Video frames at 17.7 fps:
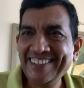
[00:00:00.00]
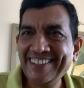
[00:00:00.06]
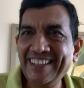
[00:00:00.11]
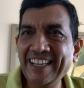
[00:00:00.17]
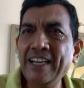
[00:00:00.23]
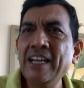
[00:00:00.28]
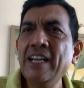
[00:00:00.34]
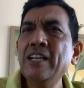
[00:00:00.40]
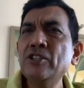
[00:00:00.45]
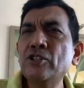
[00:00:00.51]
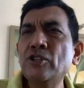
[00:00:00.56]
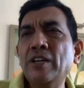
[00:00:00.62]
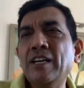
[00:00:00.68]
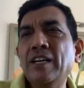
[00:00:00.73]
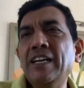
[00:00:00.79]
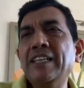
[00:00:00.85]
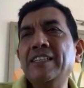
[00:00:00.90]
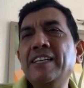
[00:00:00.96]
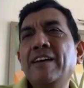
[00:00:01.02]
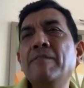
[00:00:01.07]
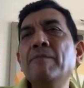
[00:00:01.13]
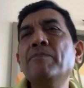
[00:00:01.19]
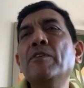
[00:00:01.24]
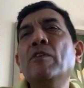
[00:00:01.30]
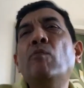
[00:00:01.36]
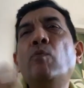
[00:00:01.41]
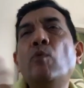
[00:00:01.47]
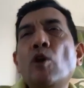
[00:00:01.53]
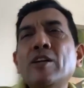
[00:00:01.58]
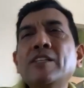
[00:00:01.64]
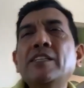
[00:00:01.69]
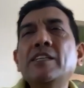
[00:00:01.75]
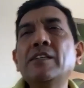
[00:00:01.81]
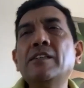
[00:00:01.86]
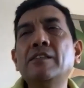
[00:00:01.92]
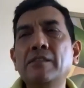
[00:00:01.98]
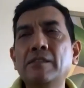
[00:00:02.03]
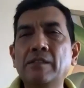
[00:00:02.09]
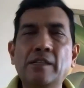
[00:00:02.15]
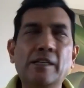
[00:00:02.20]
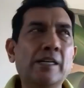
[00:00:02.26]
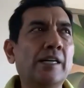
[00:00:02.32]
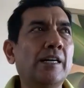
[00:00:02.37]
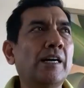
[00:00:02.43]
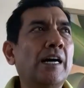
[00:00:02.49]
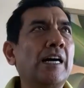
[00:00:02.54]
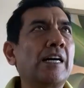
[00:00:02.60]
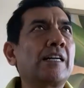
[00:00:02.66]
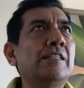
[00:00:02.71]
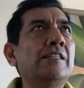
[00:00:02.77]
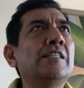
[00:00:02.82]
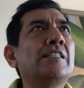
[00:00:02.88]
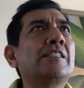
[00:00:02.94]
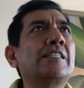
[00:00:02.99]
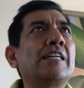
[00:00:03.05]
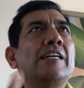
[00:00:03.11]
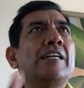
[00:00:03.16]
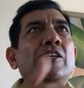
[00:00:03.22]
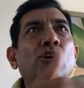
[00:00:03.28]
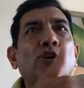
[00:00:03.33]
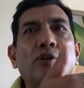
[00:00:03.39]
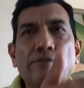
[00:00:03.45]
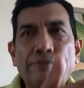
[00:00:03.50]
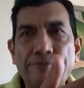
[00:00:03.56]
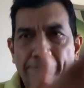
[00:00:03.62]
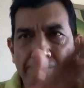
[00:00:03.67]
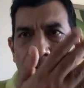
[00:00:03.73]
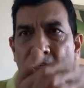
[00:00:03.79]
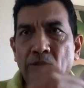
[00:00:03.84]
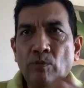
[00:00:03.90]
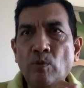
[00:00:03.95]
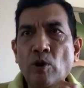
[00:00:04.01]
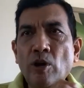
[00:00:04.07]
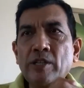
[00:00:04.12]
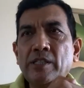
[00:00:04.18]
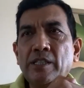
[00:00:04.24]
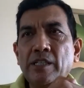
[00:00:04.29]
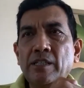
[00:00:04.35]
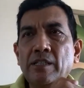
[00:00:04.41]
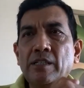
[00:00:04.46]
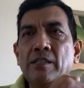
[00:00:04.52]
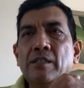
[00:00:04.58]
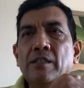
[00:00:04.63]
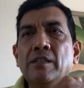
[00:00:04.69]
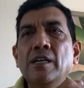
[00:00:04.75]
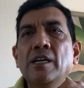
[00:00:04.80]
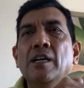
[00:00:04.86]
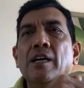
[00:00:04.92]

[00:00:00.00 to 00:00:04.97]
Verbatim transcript: right so let's say water uh, our understanding of uh, water